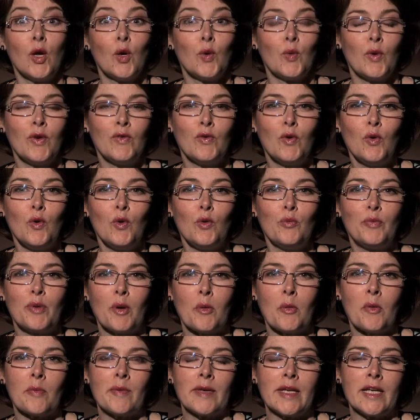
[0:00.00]
We've all
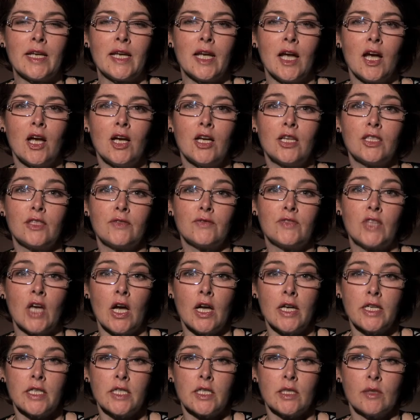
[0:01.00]
probably heard of
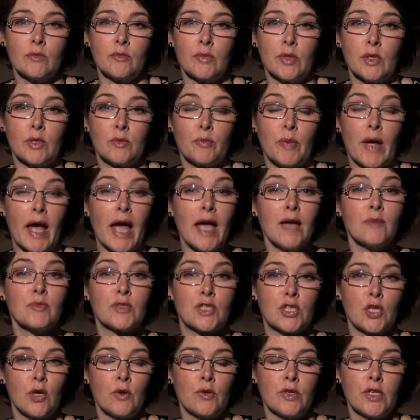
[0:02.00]
Dyson, but perhaps
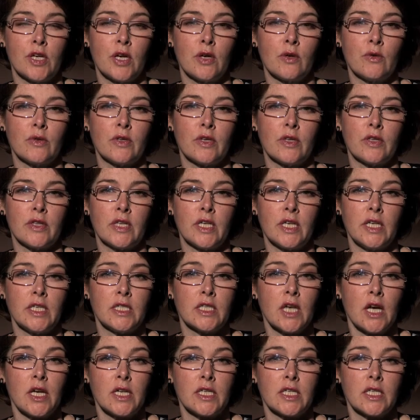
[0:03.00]
don't know that the
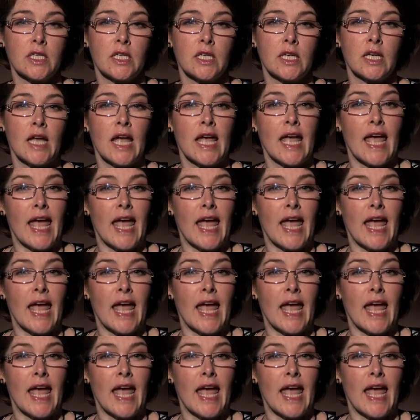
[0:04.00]
Dyson